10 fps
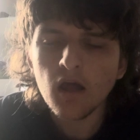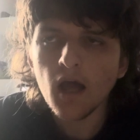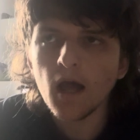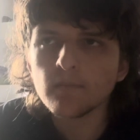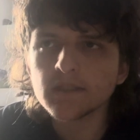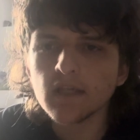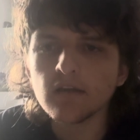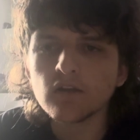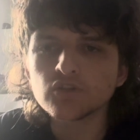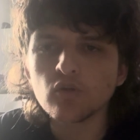And we
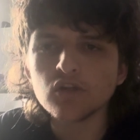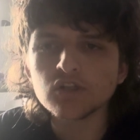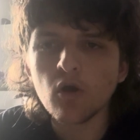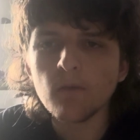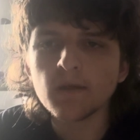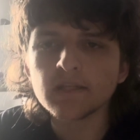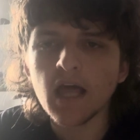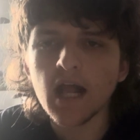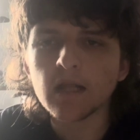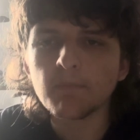see the Storm
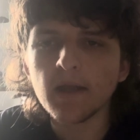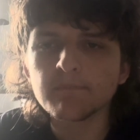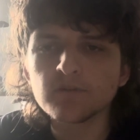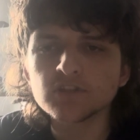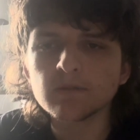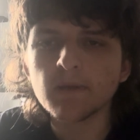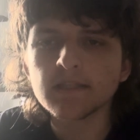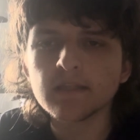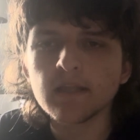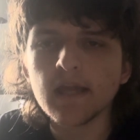attacked by Place of
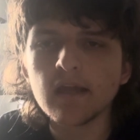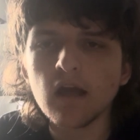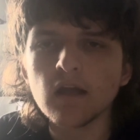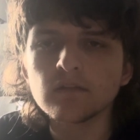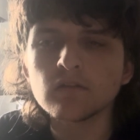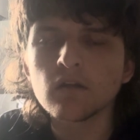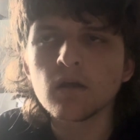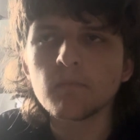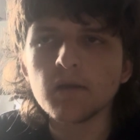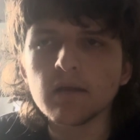Midnight, and
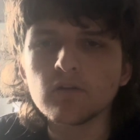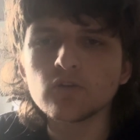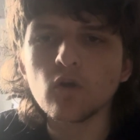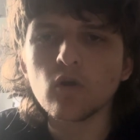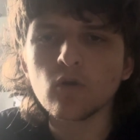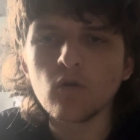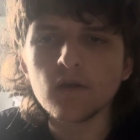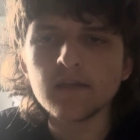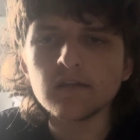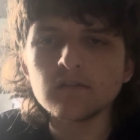Valor and
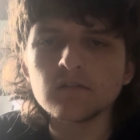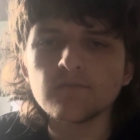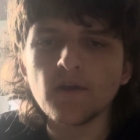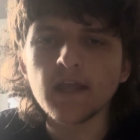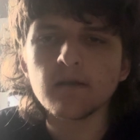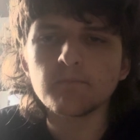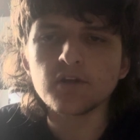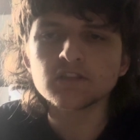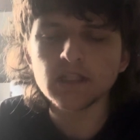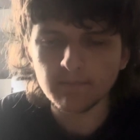Koreans fighting
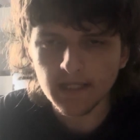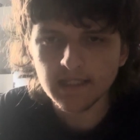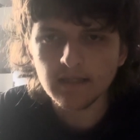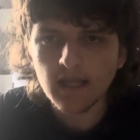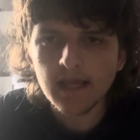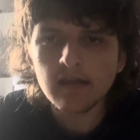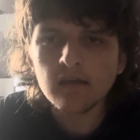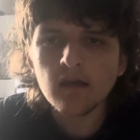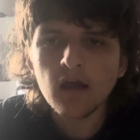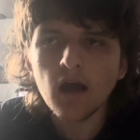Place of Midnight.
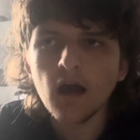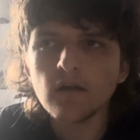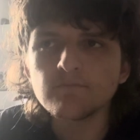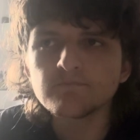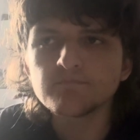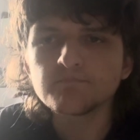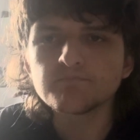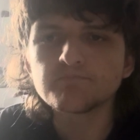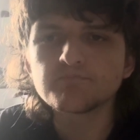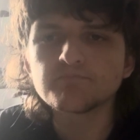And
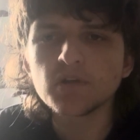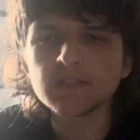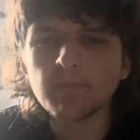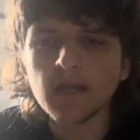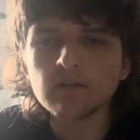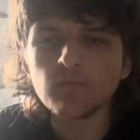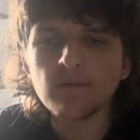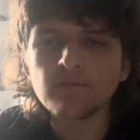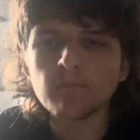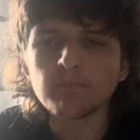Bruce Banner
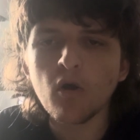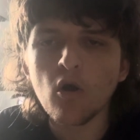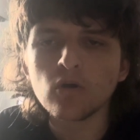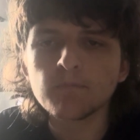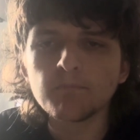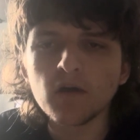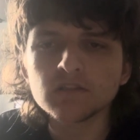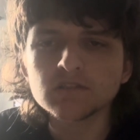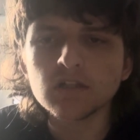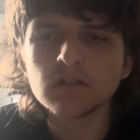with a Hulk
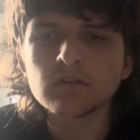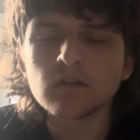Buster